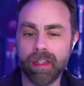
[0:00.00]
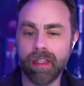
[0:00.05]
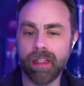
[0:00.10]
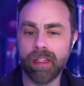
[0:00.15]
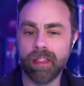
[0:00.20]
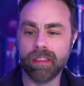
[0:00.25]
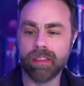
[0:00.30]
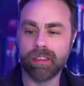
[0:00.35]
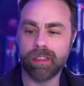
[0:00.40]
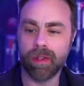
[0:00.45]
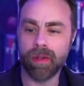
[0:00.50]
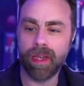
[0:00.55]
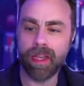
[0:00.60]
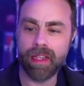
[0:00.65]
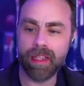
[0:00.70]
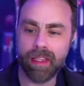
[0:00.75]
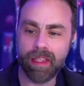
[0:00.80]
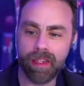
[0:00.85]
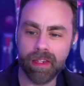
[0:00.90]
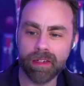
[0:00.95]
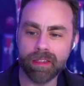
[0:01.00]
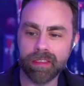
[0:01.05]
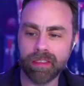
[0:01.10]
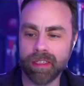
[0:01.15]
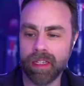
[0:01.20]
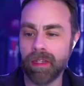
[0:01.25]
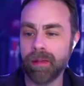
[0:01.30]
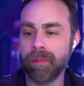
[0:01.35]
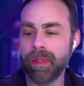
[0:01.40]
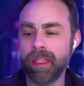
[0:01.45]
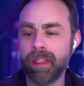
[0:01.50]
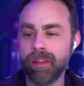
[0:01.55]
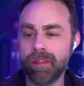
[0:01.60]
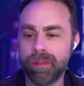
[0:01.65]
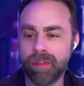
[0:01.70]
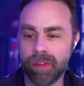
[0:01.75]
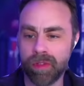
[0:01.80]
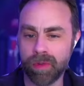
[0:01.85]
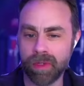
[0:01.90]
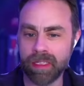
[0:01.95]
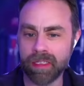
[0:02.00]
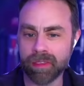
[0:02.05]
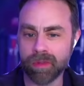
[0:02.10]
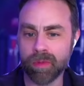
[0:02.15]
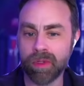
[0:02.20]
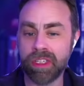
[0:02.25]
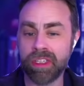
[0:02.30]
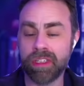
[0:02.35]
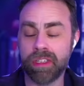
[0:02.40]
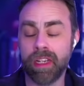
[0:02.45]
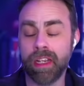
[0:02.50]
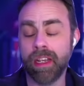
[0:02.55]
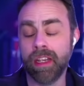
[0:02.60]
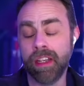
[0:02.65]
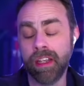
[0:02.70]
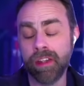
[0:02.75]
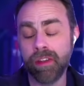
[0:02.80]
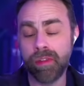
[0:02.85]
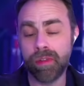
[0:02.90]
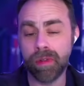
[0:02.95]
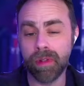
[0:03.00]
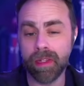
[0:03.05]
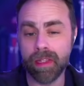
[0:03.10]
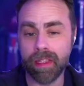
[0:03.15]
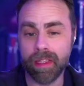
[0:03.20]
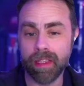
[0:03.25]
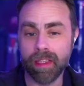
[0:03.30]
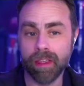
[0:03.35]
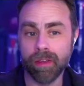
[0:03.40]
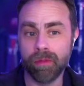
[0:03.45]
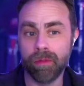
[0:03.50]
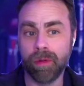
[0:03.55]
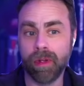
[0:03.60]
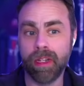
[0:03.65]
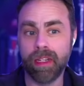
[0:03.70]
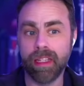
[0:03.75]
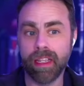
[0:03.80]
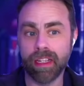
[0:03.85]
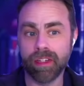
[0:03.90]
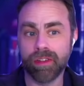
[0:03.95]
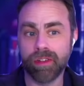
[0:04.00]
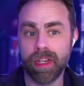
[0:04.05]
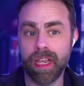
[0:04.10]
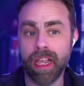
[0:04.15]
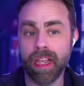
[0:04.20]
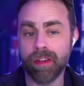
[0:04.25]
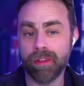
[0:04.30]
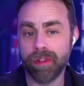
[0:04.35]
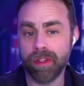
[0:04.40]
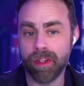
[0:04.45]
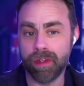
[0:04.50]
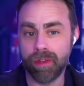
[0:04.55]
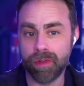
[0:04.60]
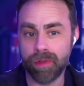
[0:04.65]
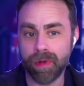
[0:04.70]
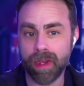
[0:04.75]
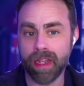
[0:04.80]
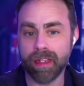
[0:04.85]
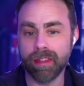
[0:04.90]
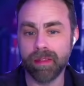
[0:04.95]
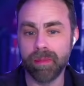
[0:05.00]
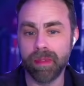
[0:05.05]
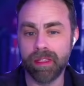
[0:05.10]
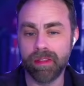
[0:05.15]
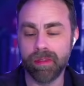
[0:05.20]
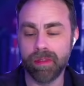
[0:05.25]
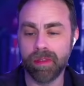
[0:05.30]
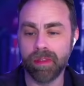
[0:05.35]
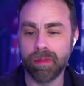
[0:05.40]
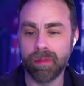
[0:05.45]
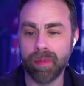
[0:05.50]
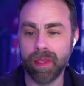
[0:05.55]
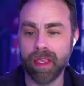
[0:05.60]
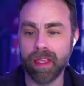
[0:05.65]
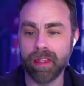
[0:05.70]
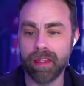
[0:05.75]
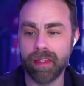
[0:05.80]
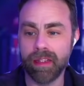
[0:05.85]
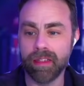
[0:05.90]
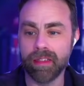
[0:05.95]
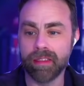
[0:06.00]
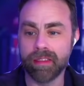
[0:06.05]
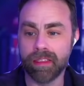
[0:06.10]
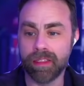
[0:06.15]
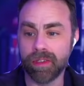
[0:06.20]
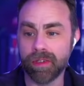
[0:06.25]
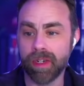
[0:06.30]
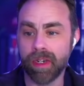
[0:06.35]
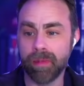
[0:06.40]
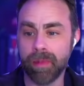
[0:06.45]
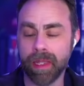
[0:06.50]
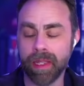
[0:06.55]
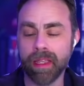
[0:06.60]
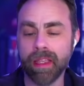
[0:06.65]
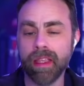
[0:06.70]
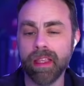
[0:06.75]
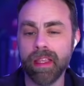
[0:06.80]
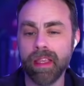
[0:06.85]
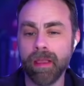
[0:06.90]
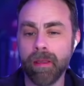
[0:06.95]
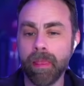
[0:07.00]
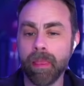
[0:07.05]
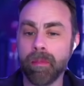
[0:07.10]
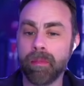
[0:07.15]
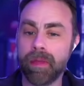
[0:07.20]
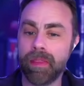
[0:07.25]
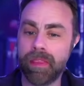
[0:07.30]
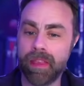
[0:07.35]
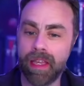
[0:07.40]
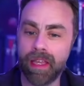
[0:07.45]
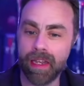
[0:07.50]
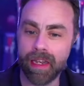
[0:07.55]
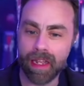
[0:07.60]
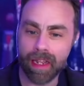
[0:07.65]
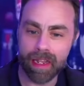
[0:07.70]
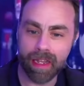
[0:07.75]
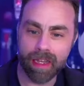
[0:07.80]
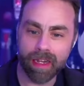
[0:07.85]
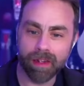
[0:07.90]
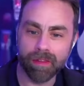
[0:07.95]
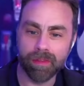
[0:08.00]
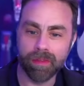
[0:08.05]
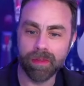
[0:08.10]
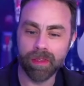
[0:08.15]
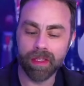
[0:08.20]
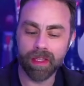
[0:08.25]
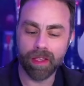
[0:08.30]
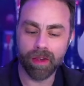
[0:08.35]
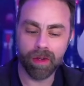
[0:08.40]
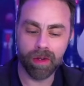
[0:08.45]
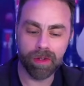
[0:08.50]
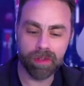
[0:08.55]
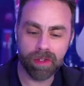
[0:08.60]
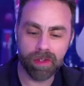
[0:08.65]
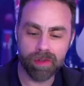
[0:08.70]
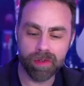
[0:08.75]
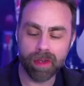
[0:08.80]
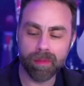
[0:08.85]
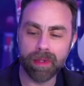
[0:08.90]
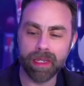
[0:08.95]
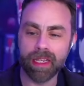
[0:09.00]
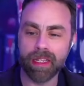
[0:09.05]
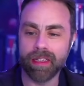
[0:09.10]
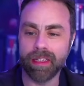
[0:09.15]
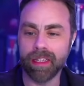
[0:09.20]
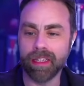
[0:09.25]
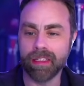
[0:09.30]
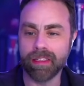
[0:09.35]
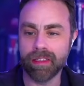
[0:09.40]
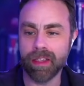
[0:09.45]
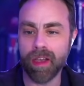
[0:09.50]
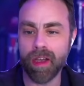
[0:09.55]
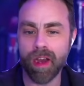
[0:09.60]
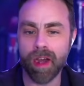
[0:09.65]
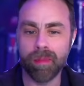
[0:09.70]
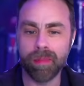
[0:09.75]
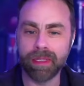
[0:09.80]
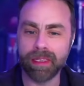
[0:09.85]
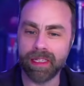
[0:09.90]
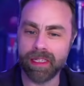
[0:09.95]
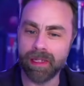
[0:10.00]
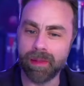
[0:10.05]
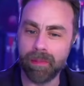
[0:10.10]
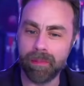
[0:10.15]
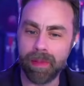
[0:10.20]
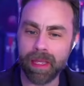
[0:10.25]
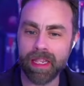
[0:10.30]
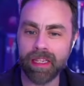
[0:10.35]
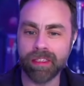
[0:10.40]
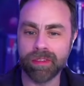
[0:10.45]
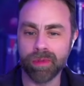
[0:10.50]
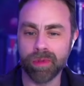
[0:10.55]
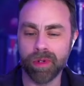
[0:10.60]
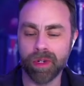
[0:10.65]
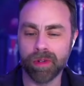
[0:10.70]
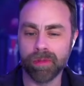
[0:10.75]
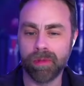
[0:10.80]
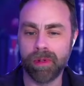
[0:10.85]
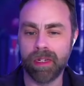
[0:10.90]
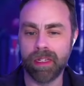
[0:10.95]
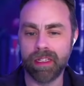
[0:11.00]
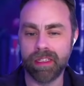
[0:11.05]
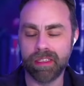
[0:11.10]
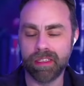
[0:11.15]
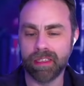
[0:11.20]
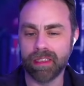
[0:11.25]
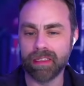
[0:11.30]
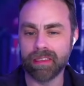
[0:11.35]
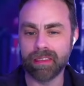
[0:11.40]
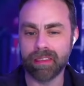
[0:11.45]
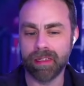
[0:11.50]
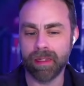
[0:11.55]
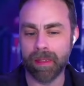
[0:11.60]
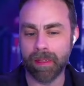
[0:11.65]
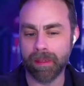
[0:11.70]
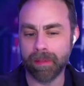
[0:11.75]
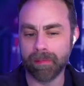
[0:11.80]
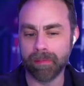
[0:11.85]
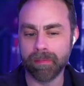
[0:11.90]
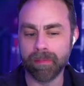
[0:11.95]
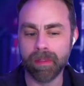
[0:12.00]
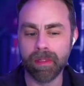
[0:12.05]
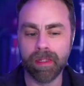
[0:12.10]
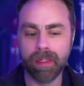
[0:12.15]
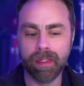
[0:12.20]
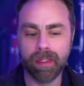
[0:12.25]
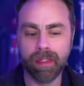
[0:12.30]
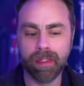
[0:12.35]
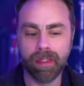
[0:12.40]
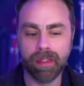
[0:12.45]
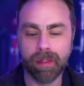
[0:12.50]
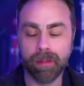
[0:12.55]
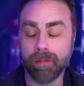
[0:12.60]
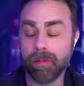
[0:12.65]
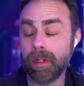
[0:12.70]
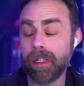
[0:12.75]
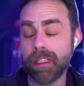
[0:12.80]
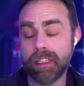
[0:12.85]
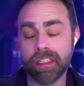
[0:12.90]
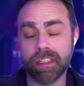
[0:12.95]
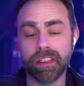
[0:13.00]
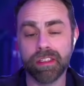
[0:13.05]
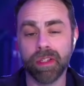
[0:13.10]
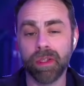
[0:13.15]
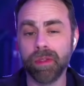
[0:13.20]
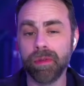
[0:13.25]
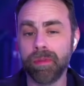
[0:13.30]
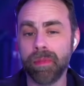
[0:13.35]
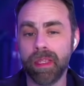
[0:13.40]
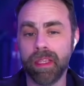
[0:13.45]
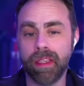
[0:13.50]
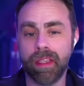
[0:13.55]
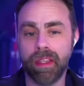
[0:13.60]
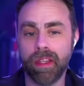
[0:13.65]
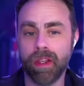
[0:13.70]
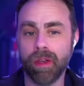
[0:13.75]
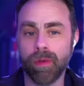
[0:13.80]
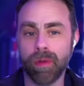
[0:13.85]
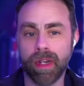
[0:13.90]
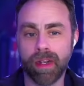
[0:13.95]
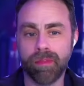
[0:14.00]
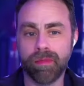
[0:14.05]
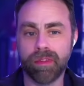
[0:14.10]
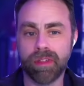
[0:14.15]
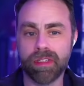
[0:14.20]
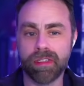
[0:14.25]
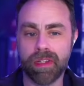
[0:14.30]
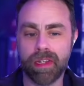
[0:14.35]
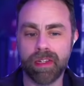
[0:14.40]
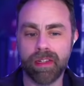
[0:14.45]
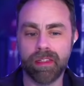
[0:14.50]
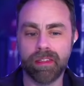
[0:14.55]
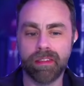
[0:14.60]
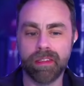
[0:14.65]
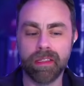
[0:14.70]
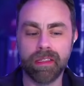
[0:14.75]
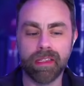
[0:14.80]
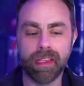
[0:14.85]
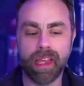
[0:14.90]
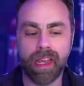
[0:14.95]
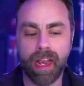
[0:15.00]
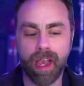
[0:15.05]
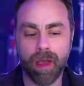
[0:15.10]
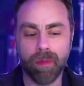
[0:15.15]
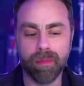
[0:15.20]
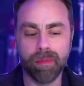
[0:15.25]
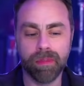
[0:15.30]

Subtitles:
So I hear some influence, which initially really actually attracted me to this band, is the drumming. But then I kind of heard the drumming and the guitar, but then the bass work really just sold me, you know, when I first started listening to that album.